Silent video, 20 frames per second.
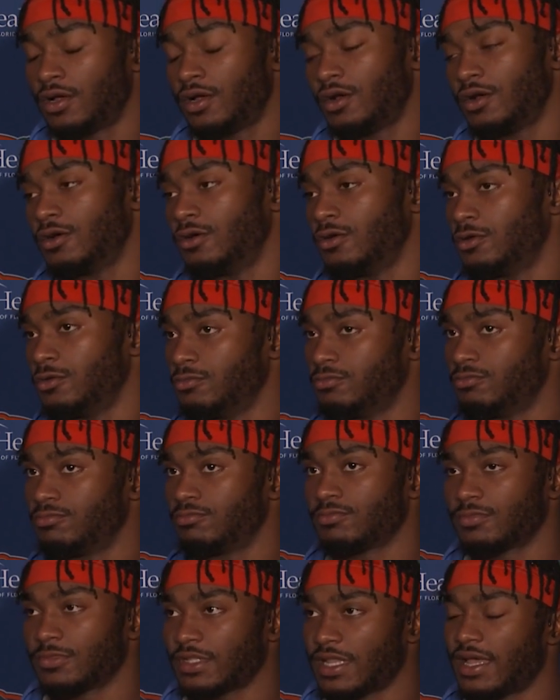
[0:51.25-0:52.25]
Um,
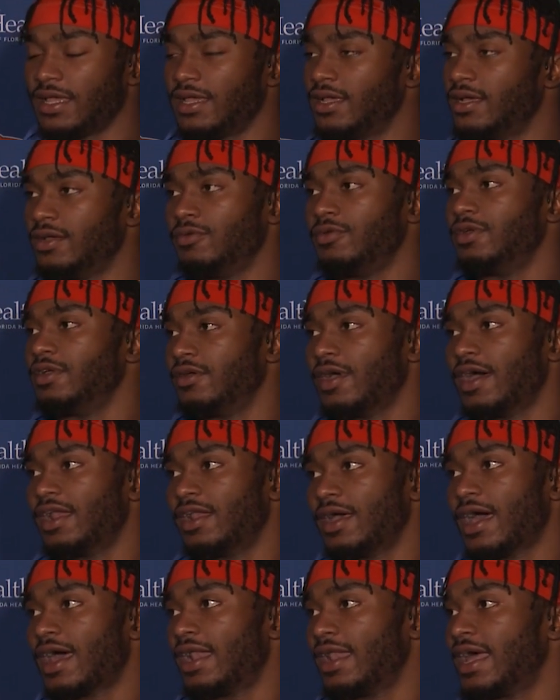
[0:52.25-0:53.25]
like yeah, we got we
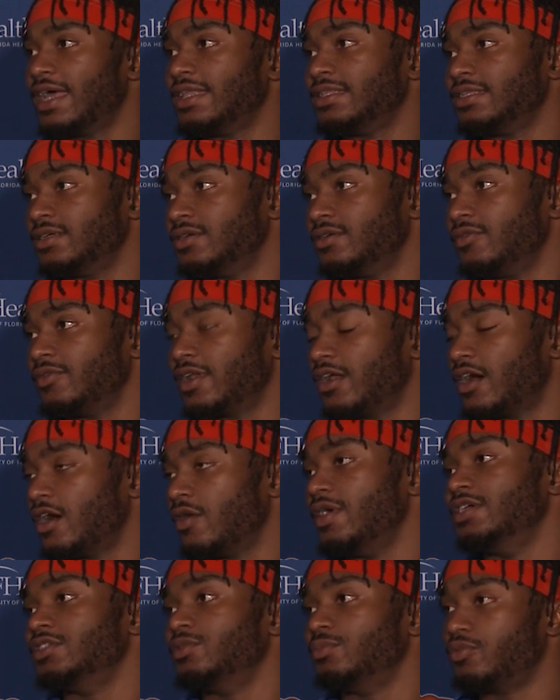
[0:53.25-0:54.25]
got a lot to. We can
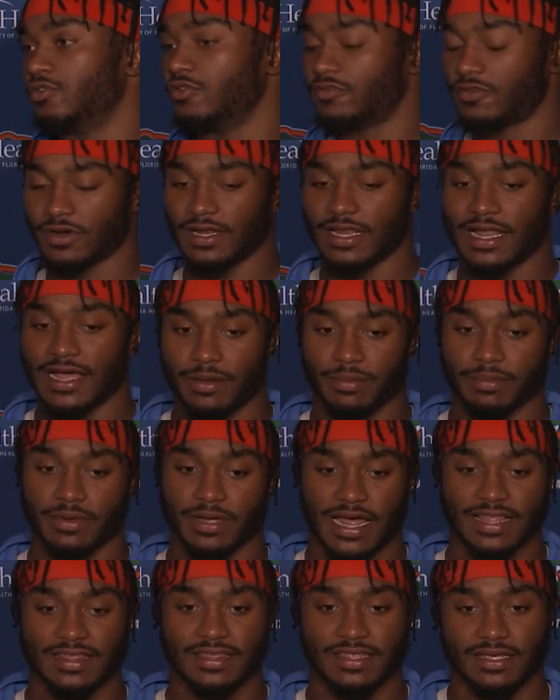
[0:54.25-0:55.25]
always improve on a lot, but
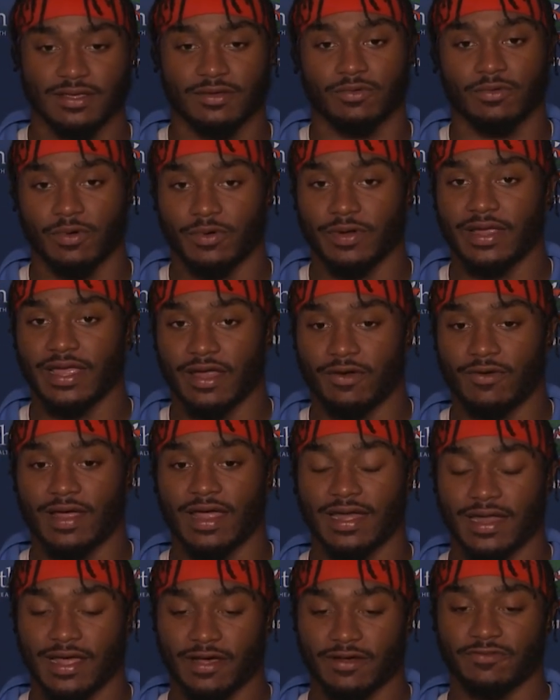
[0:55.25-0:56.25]
I think where we at right
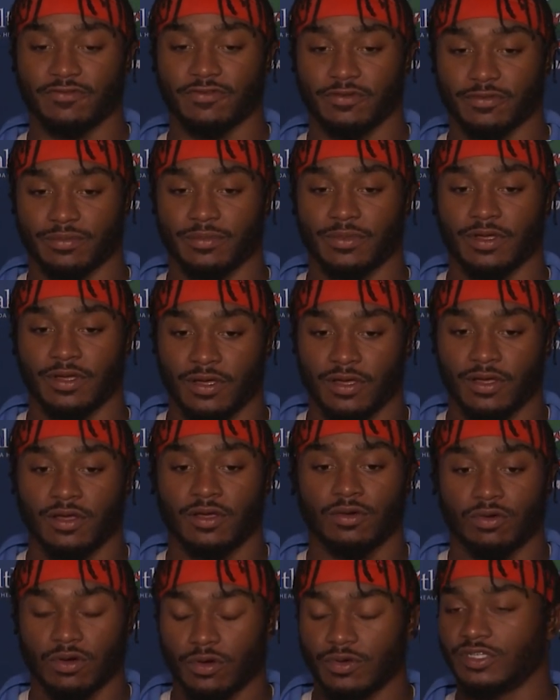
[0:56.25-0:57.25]
now, from
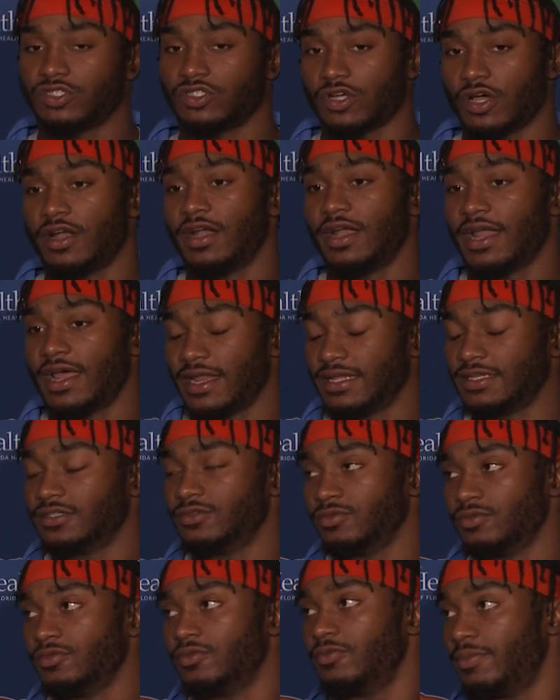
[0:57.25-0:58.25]
where we started at, is
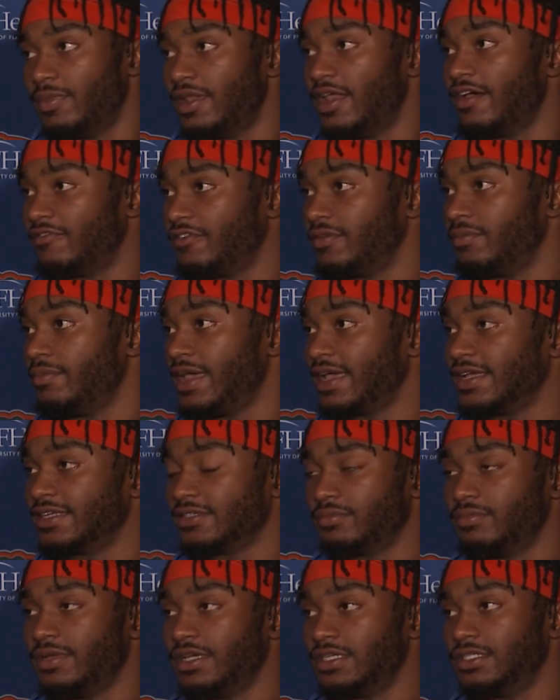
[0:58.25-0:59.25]
we're definitely making
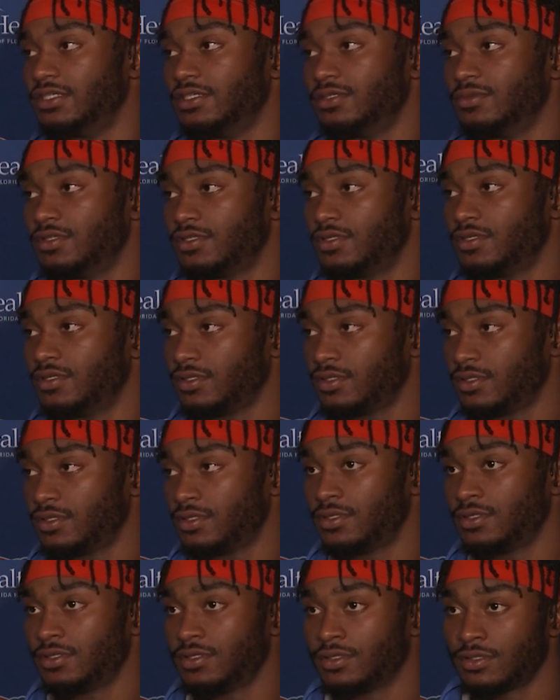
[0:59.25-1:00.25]
some big jumps.
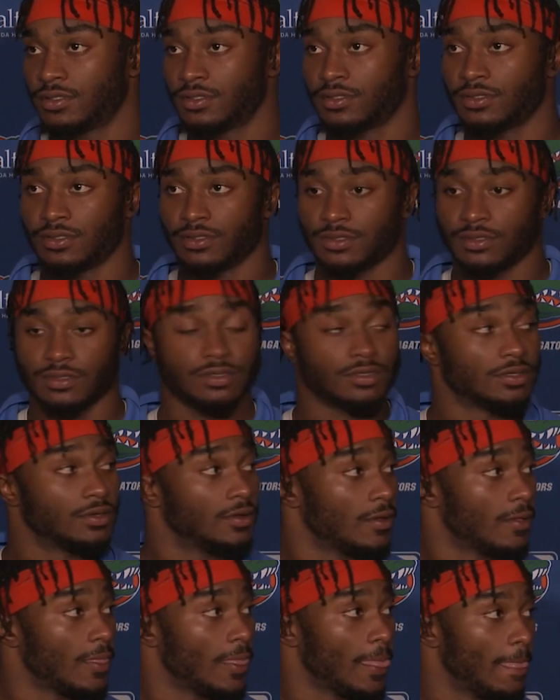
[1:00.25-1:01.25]
We're still in star,
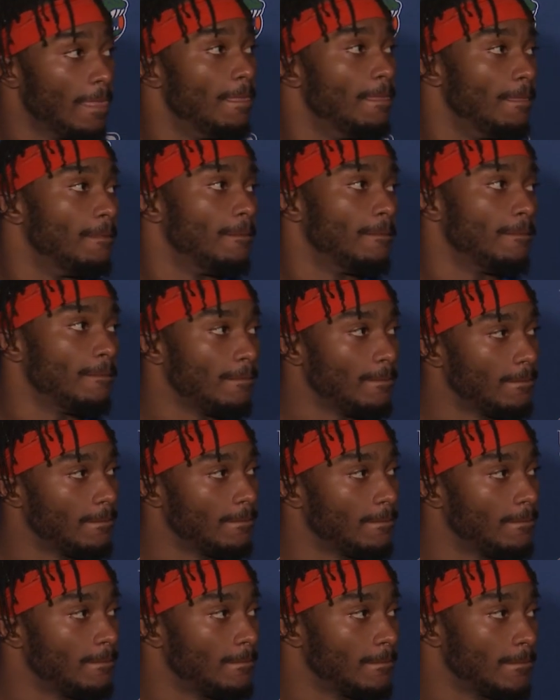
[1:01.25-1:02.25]
right? Who's
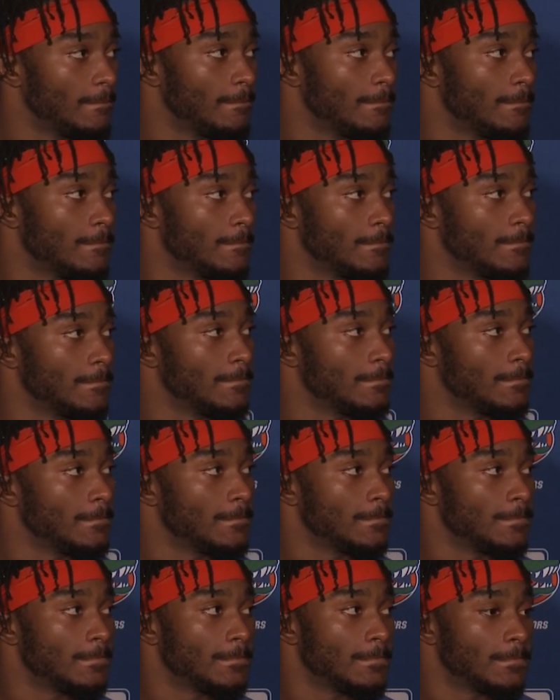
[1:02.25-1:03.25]
primarily coaching that?
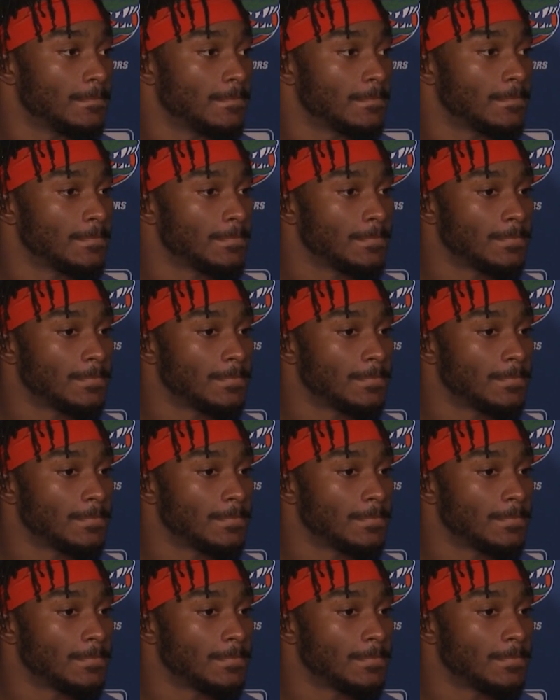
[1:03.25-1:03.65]
Is that Raymond or